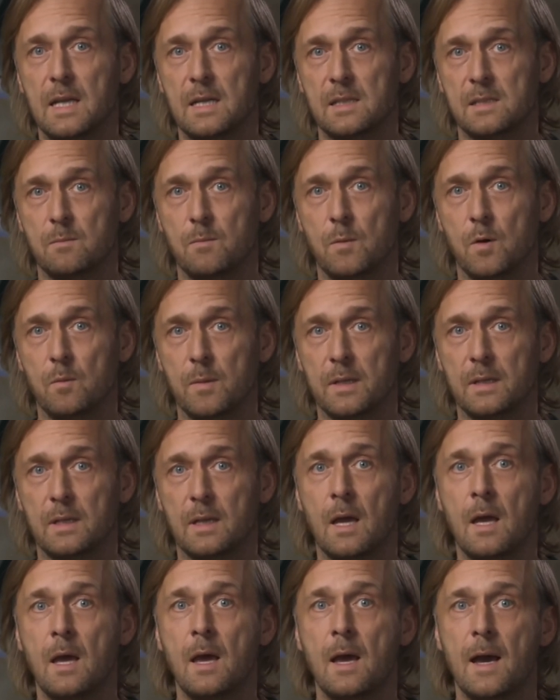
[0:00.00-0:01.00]
last moment.
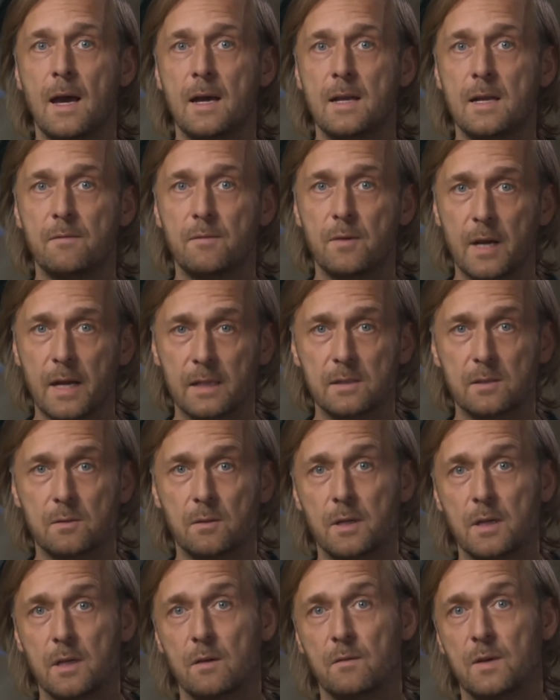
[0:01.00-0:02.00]
And every
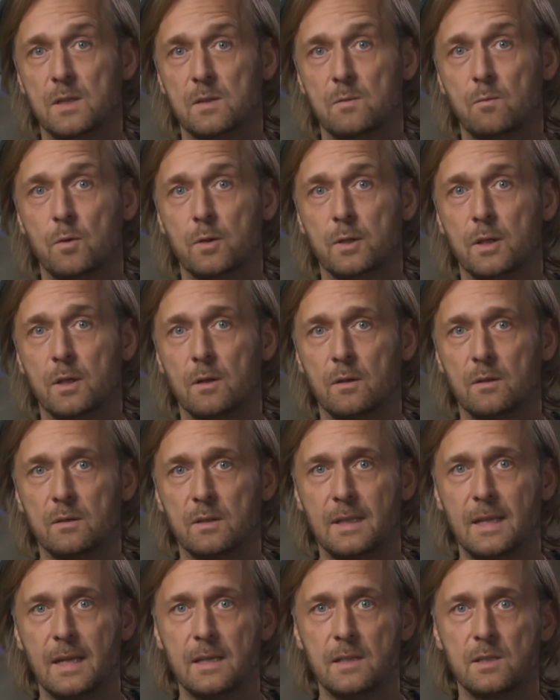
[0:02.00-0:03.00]
extra day of us working on
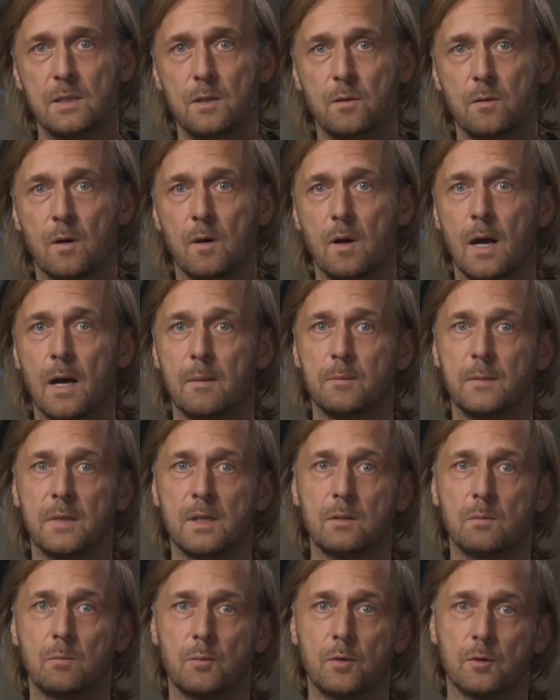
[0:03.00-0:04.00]
the Day Zero
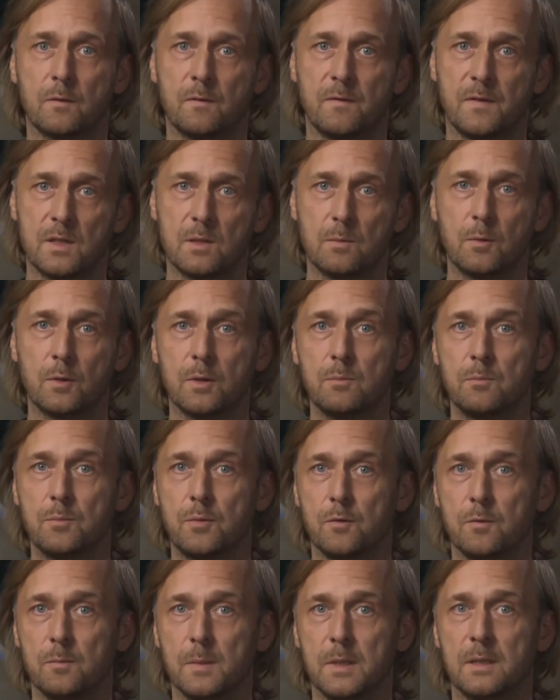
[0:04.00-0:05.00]
update brought visible
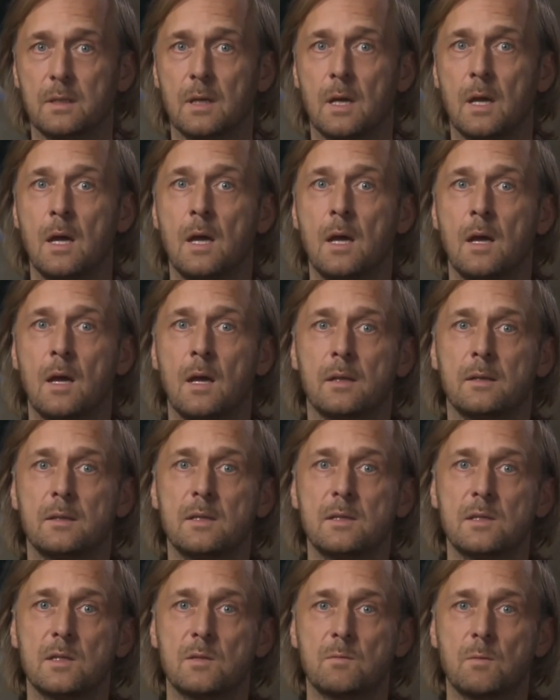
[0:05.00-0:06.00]
improvement.
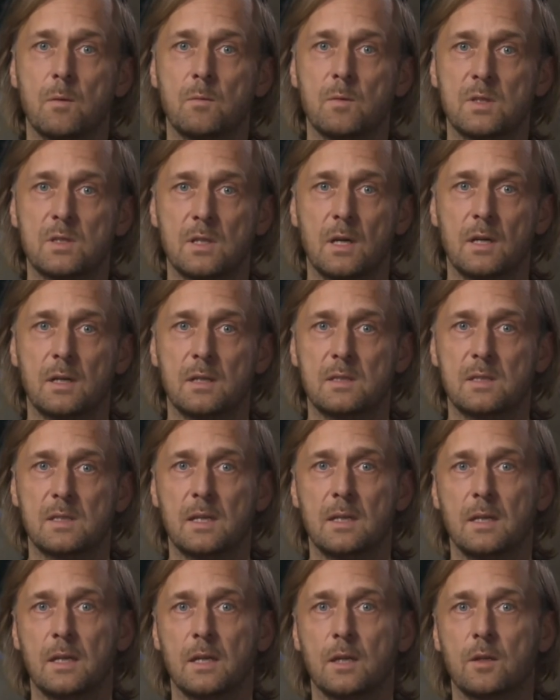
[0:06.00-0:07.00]
This is why we started
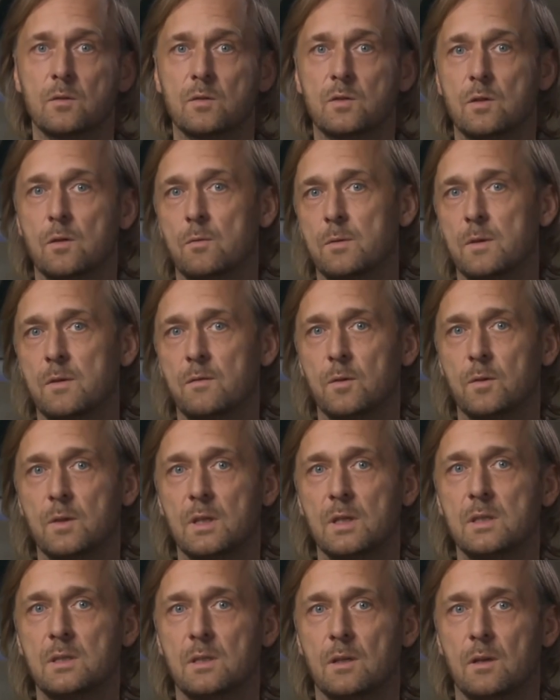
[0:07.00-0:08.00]
sending console review
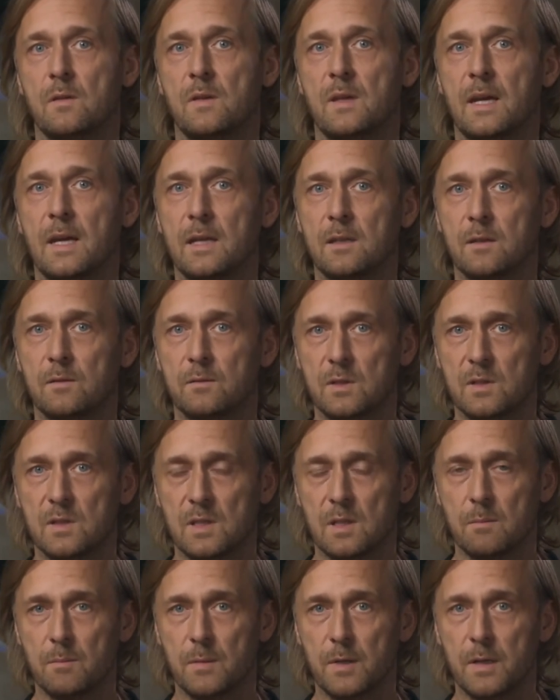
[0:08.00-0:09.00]
keys on the 8th of
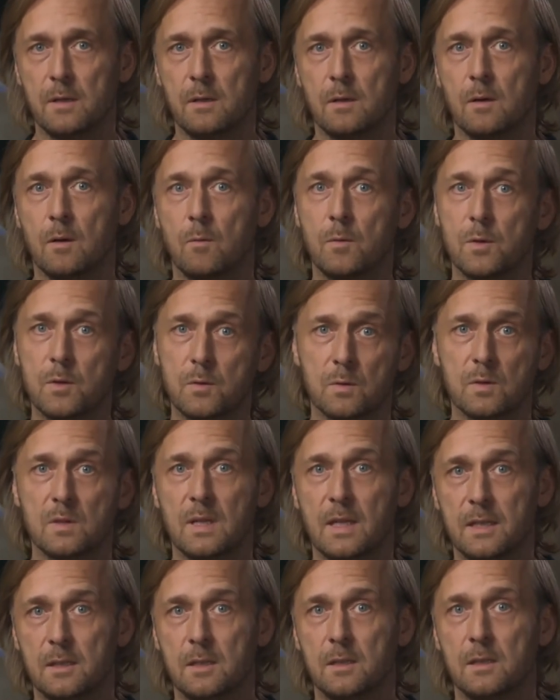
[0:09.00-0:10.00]
December, which was
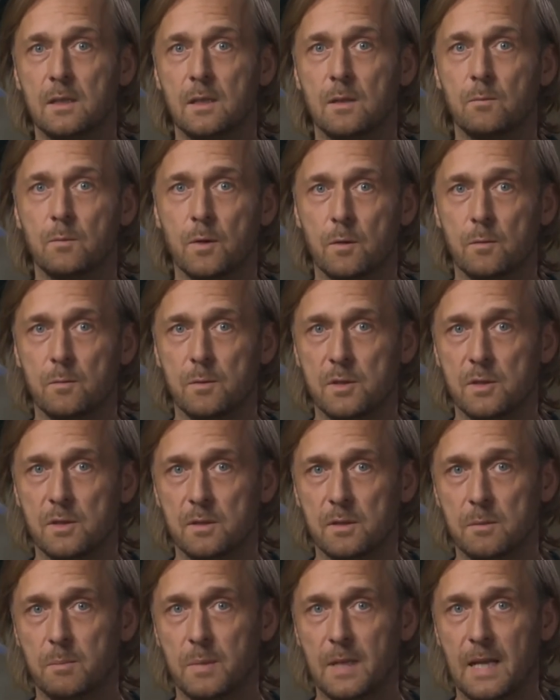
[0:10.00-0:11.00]
later than we
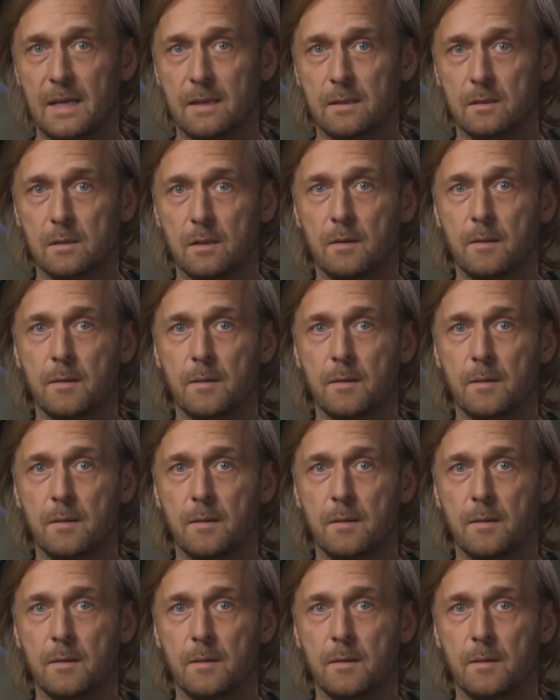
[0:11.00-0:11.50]
originally planned.